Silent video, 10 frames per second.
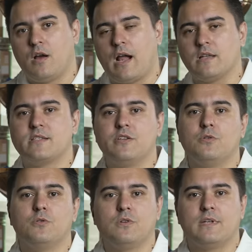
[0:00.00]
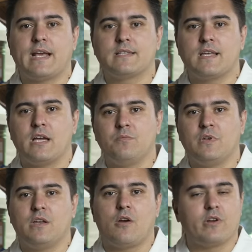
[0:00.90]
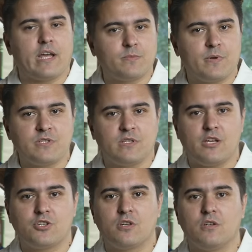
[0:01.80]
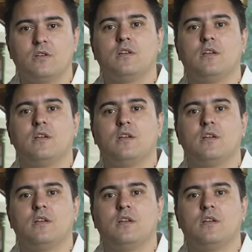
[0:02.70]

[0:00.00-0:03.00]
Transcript: I'll see you next time in our next presentation.